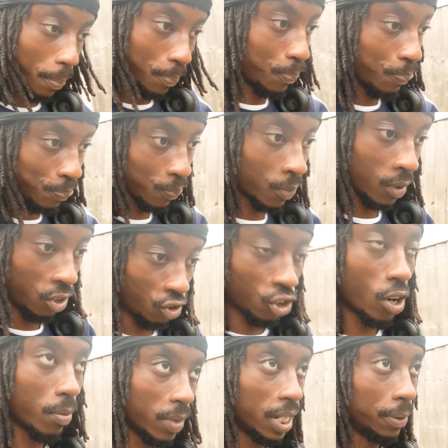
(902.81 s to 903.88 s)
Do you
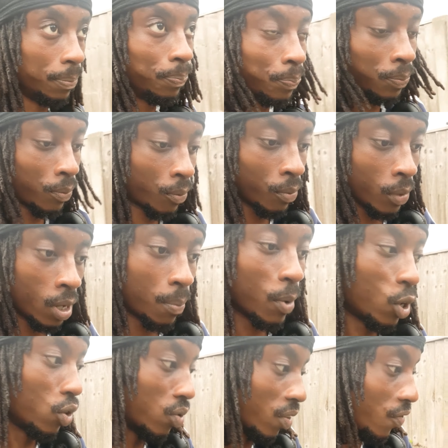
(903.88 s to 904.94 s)
know what I mean?
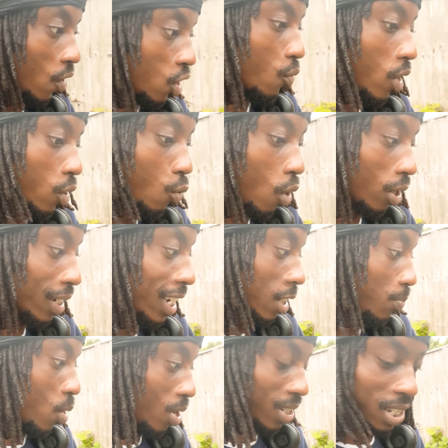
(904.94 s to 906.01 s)
Because we're following what this
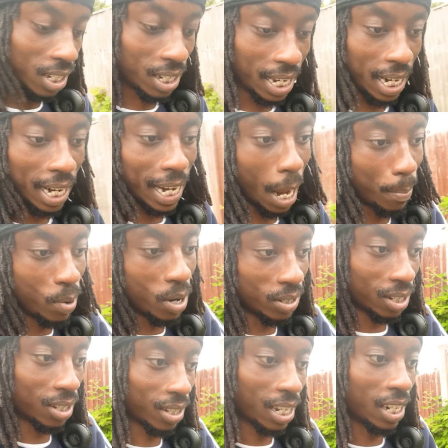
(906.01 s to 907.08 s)
person's saying and that
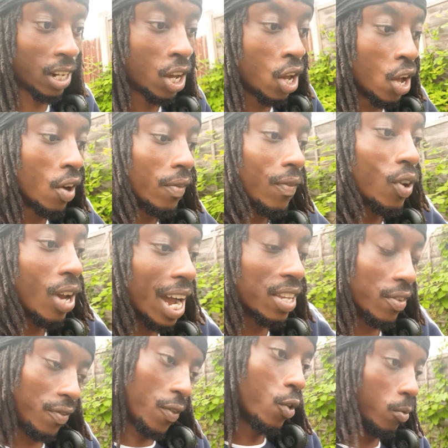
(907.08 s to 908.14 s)
person's saying. Follow how
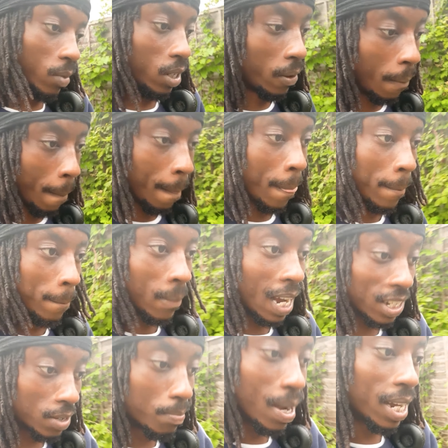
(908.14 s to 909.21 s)
you feel, man.
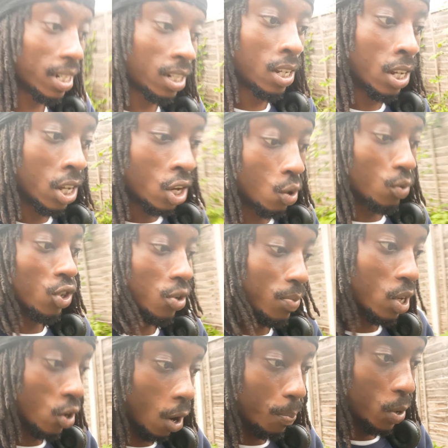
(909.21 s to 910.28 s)
As a man, we should
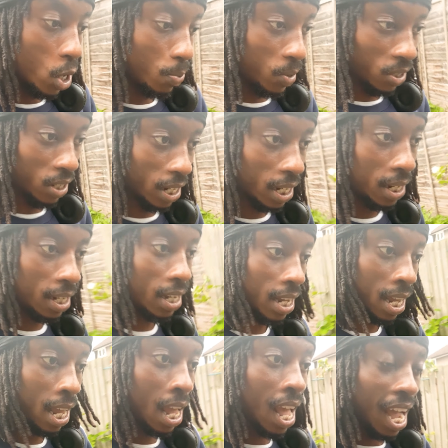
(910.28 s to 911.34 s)
be on our purpose, yeah?
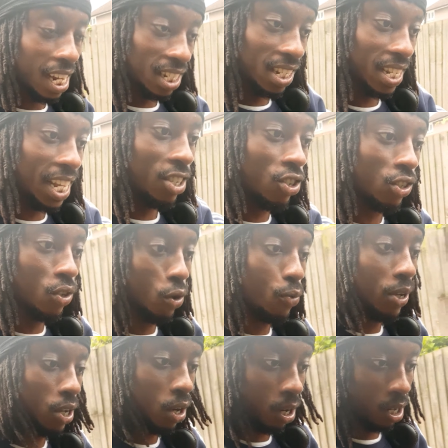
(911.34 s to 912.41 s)
And stay true to who
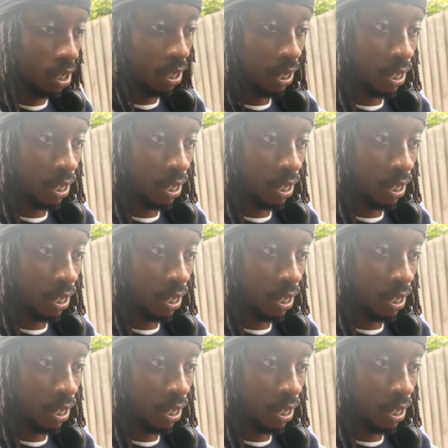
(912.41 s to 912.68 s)
we are.